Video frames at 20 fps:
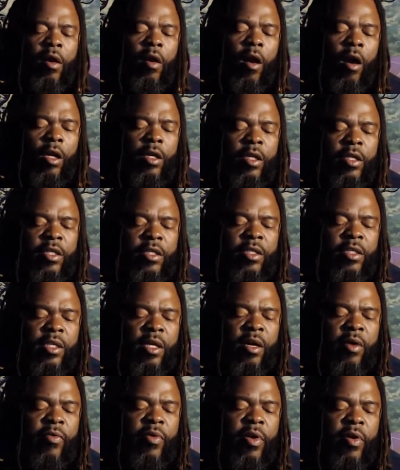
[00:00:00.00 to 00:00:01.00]
all of this
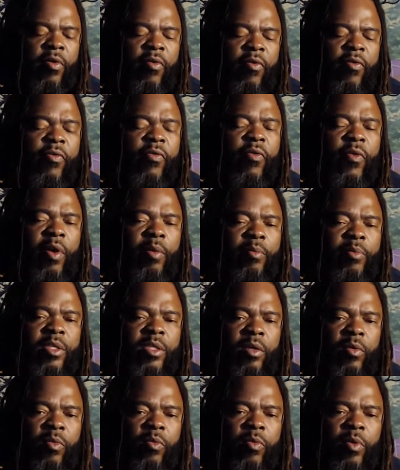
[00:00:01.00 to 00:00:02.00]
stuff from
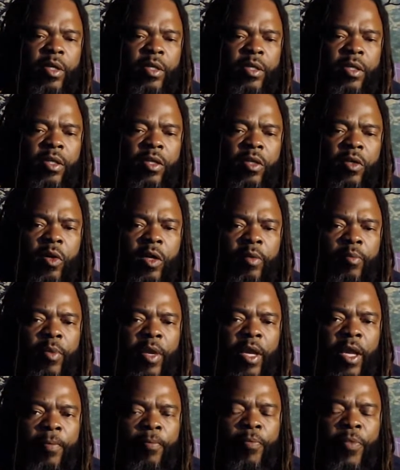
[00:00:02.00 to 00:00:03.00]
someone. You know what I
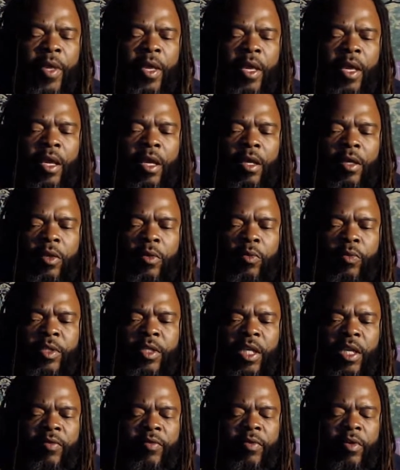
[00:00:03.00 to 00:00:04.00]
mean? You're
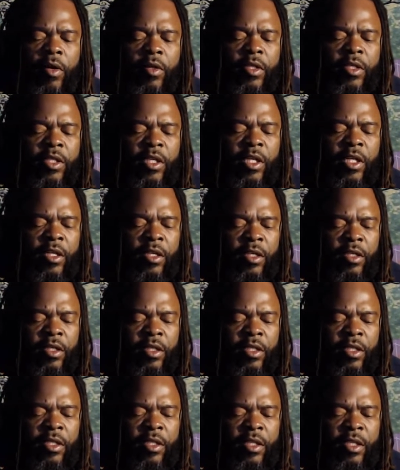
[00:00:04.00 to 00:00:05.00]
receiving all this
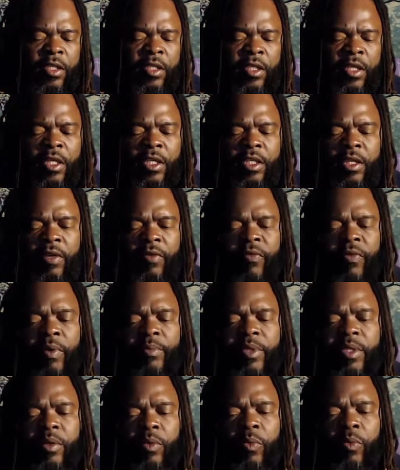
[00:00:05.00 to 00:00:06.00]
energy from
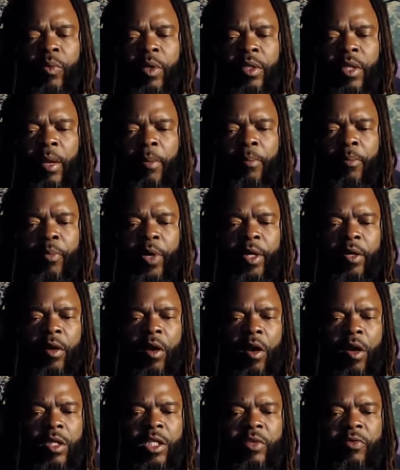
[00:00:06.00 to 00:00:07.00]
someone. They bringing
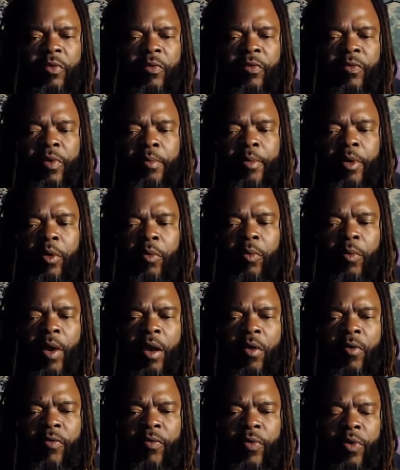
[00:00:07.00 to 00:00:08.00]
all this fulfillment
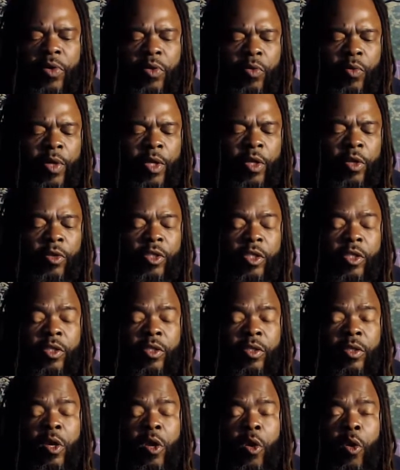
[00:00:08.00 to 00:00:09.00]
around for you, and you're
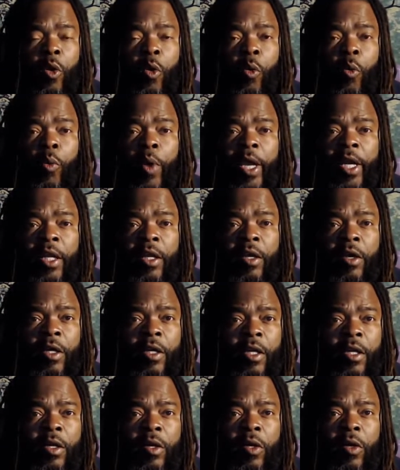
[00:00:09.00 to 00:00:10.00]
just waiting on
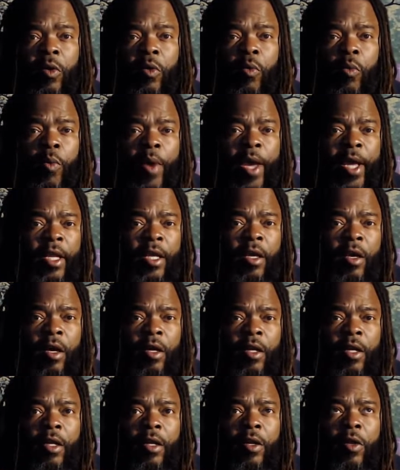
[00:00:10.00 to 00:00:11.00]
it, waiting
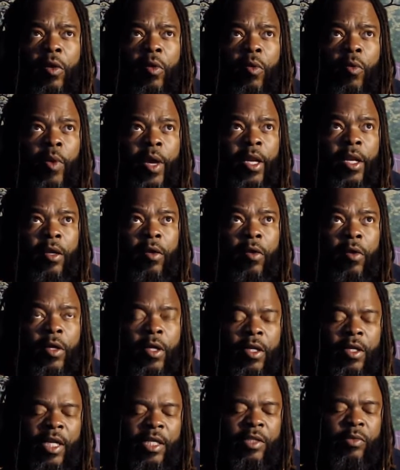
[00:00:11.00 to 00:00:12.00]
on it, waiting on it.
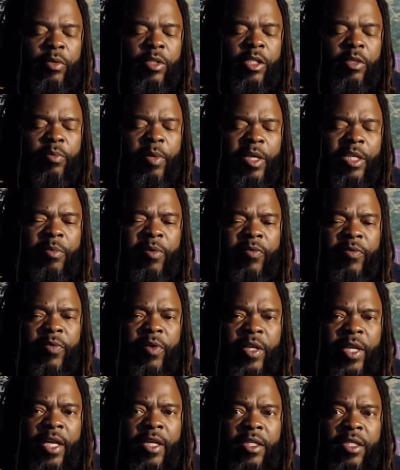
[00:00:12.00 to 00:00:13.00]
And that's what just makes me feel
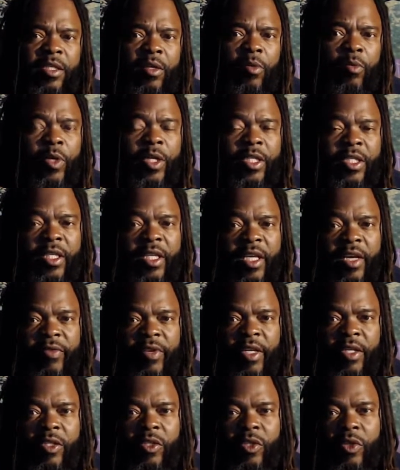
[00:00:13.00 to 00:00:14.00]
like someone is giving
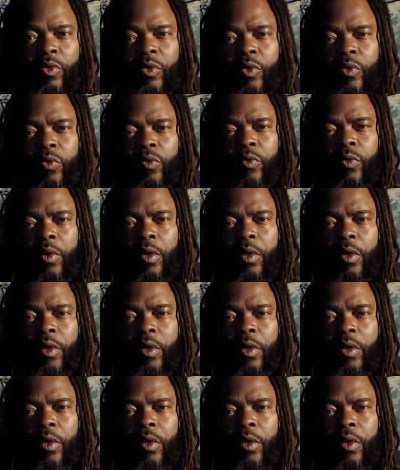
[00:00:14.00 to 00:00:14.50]
it to you